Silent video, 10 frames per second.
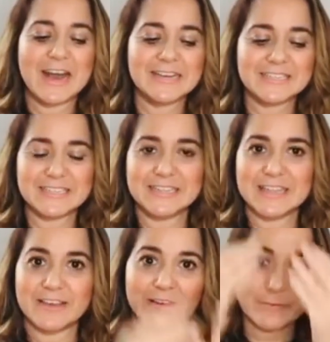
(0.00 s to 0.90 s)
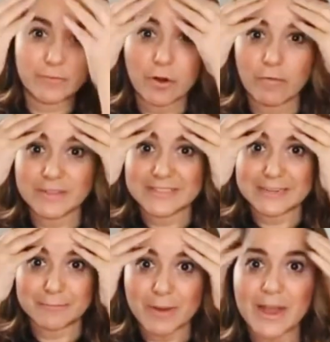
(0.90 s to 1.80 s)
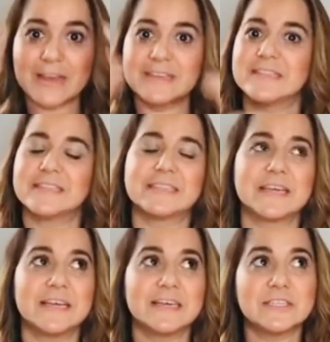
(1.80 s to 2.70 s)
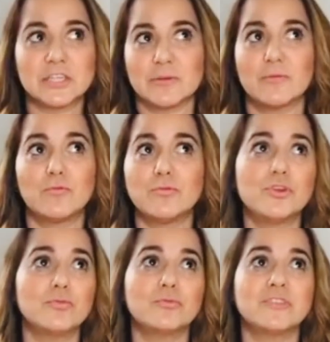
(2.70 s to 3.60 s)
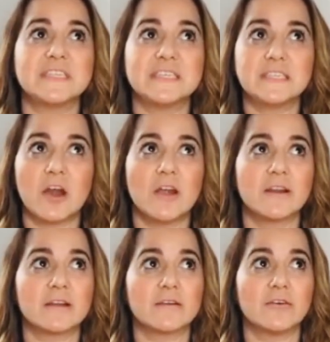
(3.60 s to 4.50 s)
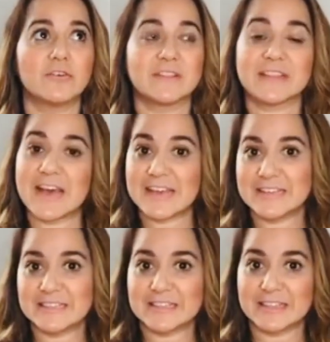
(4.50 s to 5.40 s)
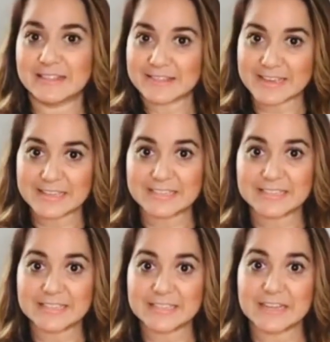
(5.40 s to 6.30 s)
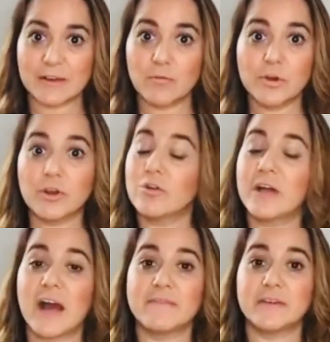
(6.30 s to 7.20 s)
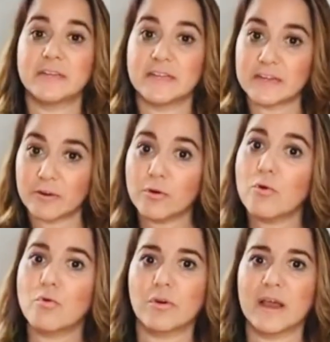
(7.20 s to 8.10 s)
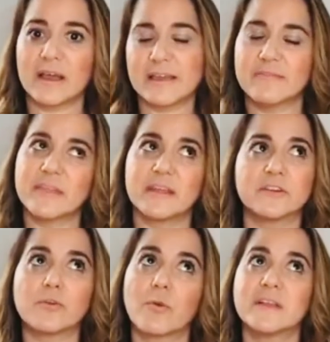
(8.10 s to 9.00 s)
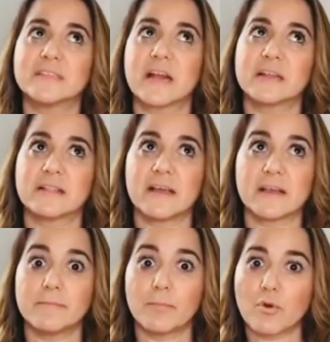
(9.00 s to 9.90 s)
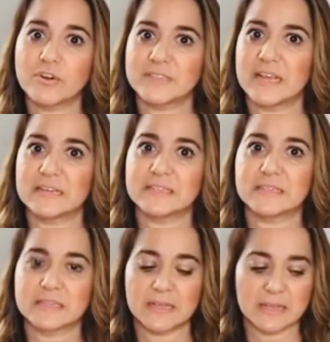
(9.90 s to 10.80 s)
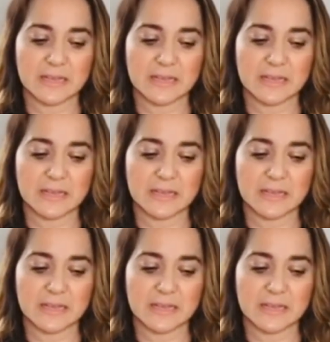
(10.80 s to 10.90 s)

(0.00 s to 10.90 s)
I see that they have gold in their minds. So you will see dark or light things. We all have it in our aura and then creates kind of like a vortex.